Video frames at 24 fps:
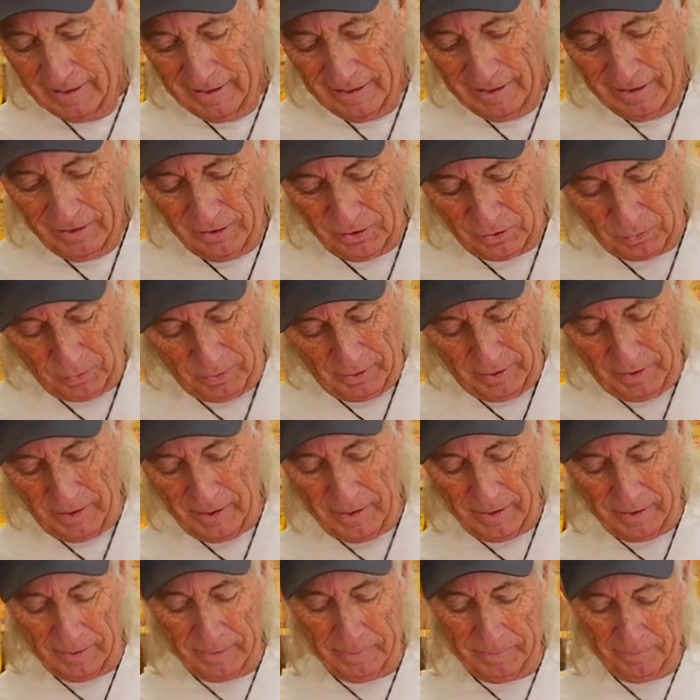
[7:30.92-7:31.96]
this one
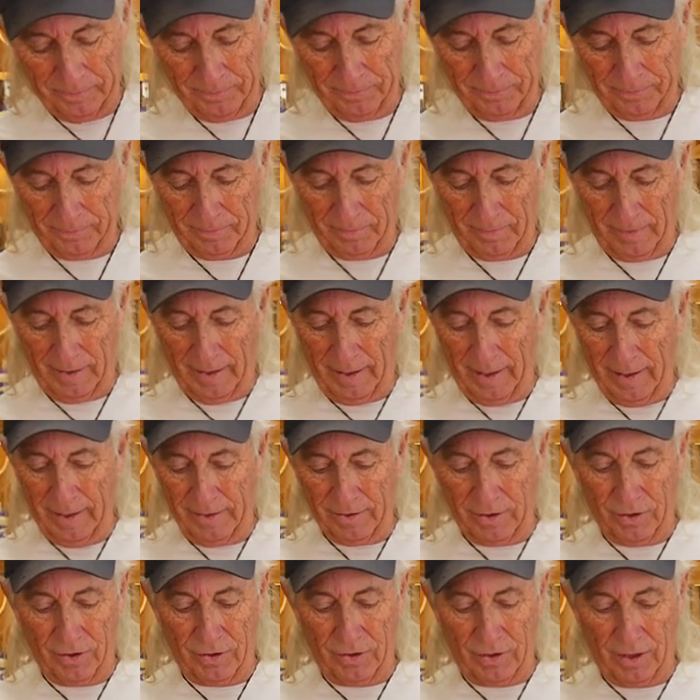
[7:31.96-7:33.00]
here, it
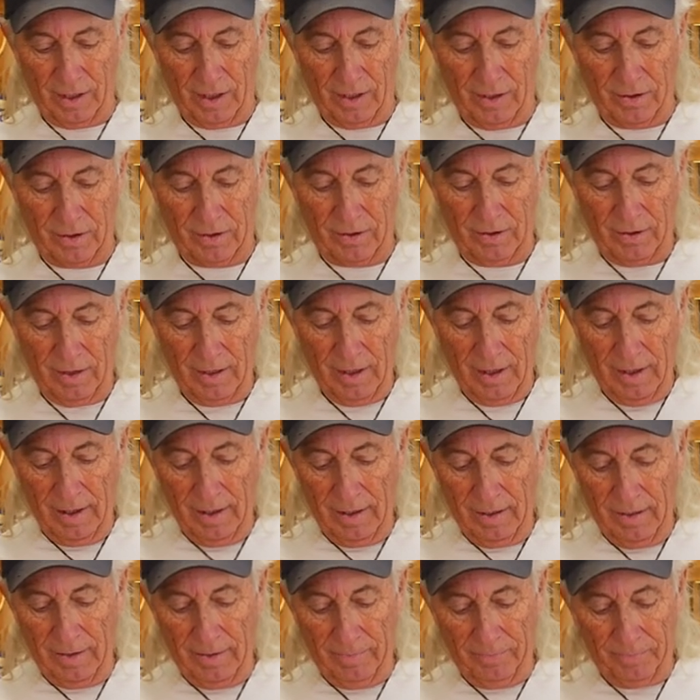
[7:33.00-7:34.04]
just says
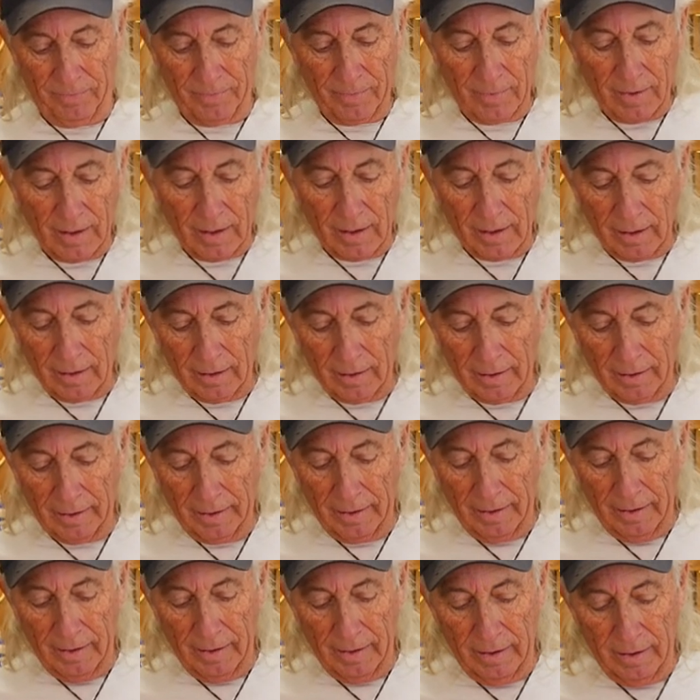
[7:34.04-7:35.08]

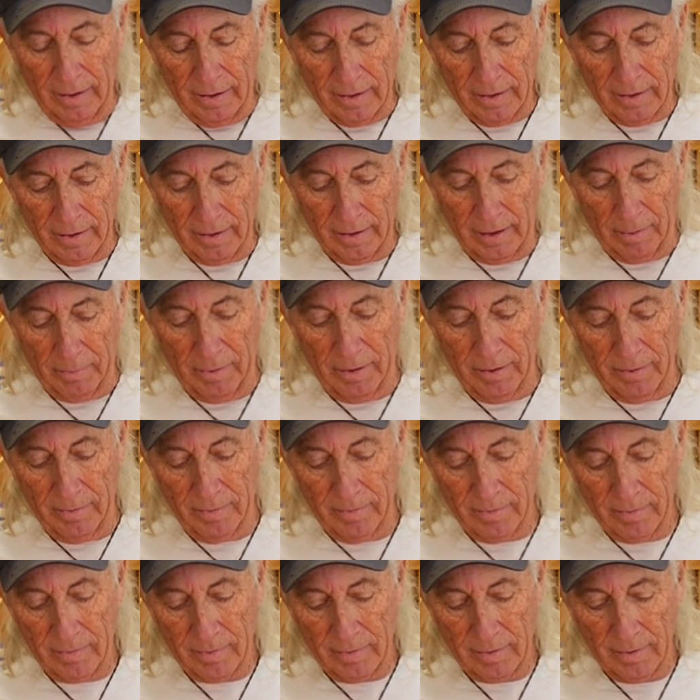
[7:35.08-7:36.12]
Lee
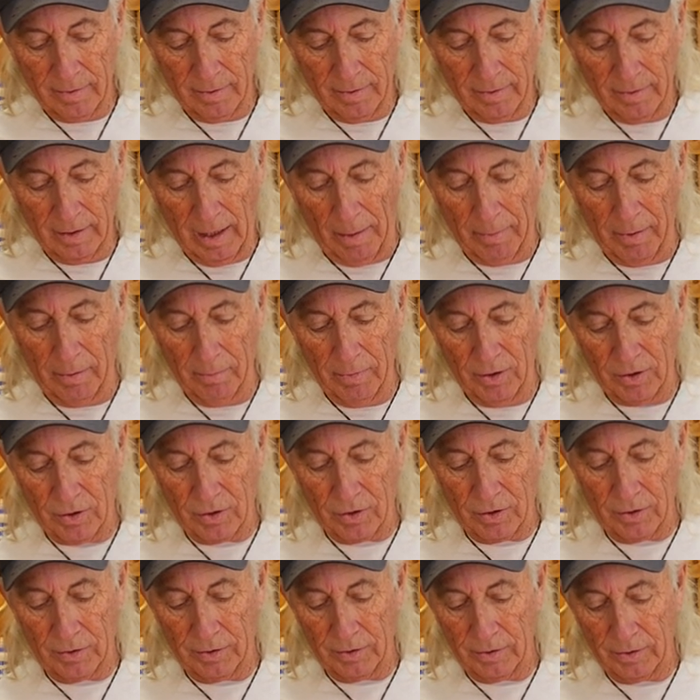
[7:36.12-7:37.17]
Lemon Lemon
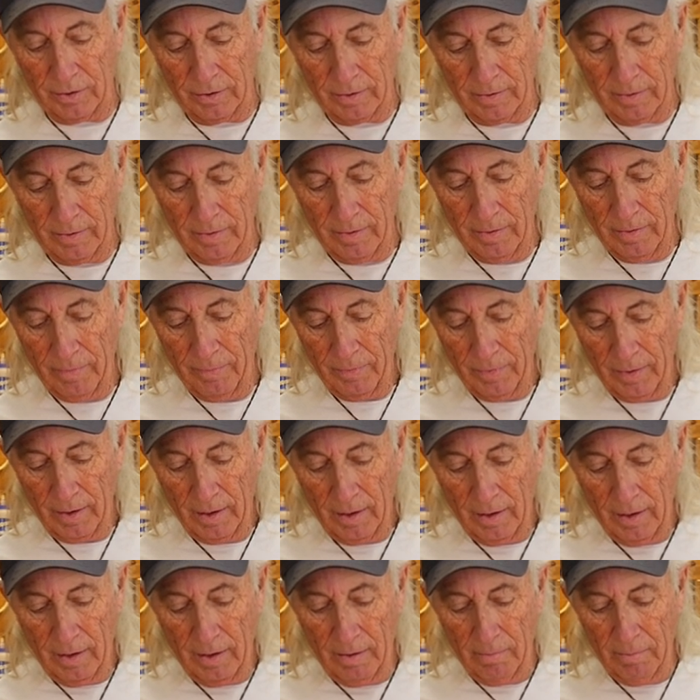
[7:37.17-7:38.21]
Mister
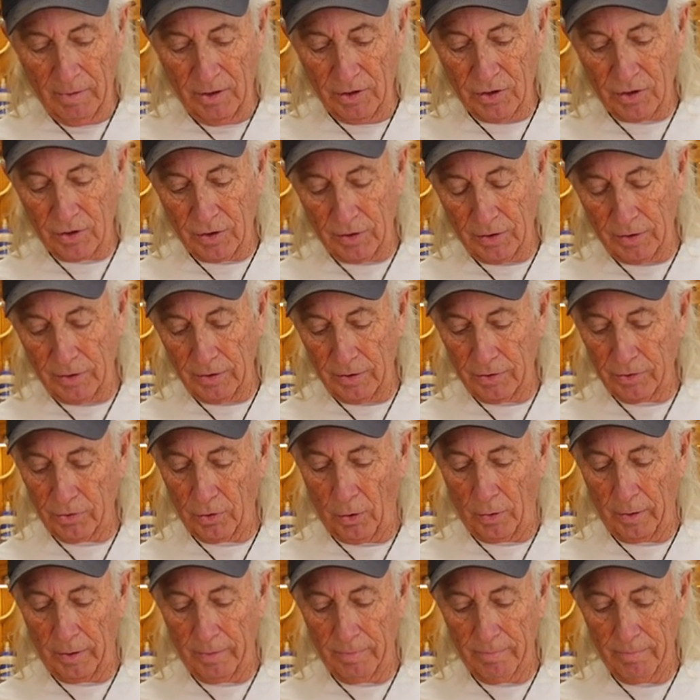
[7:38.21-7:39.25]
Minster,
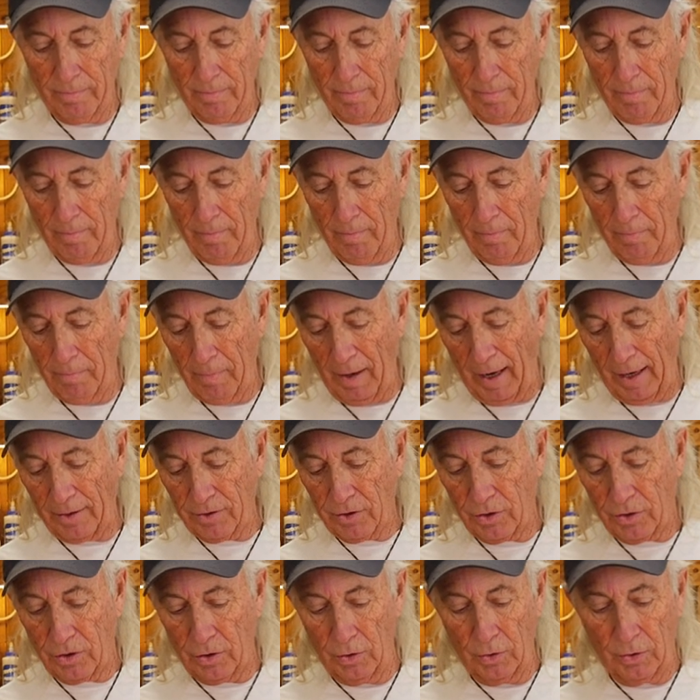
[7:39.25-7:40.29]
sorry,
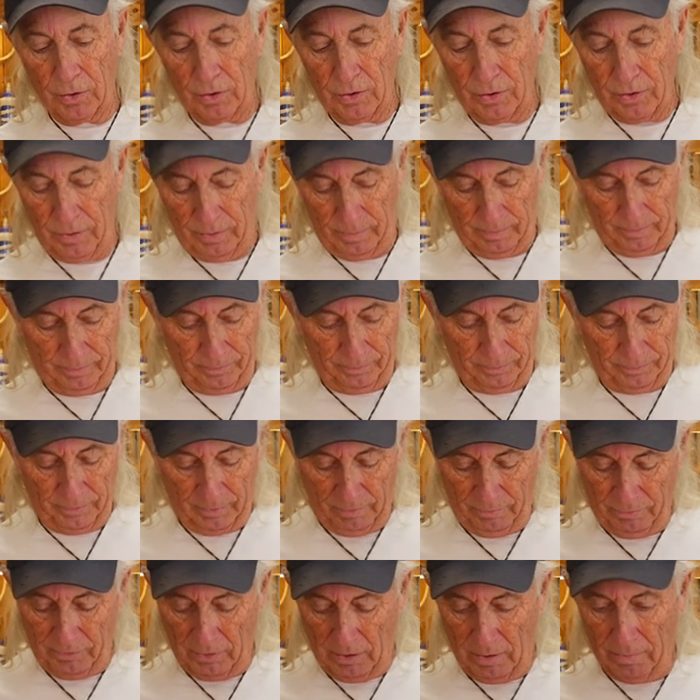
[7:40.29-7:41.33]
Massachusetts
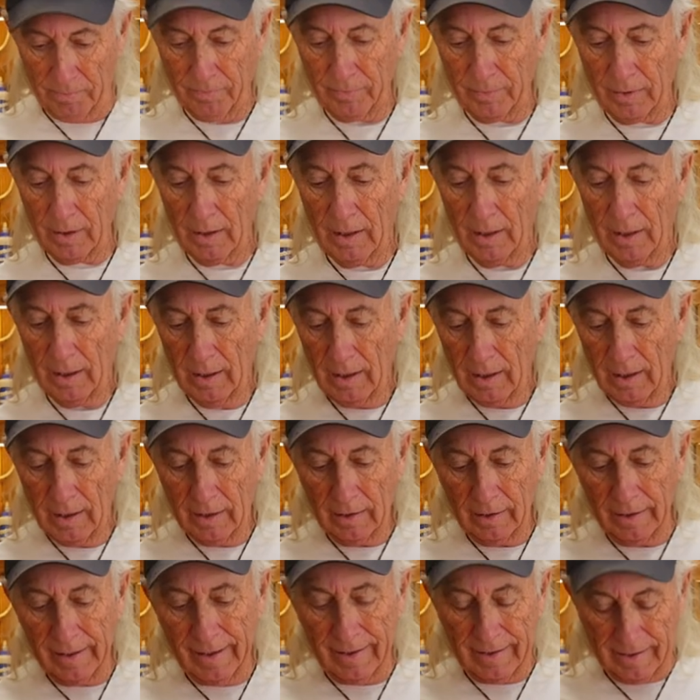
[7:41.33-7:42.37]
from
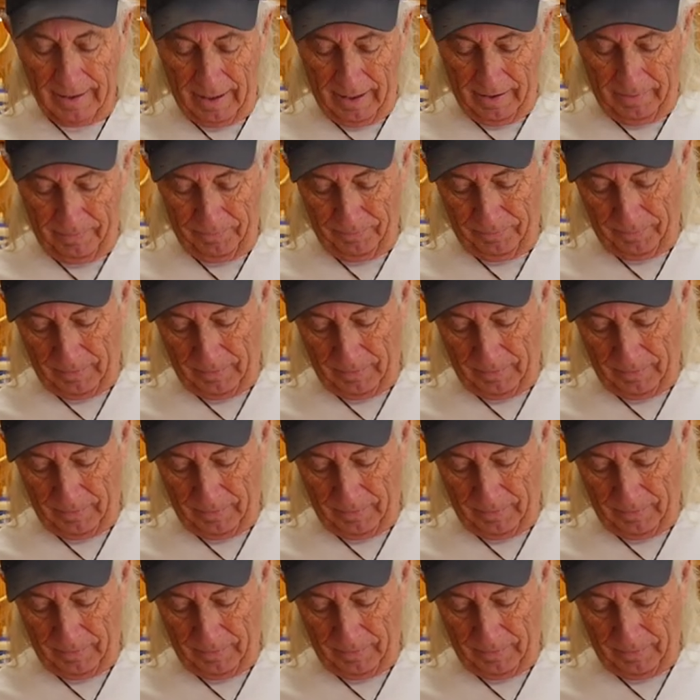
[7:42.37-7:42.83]
Leaktite.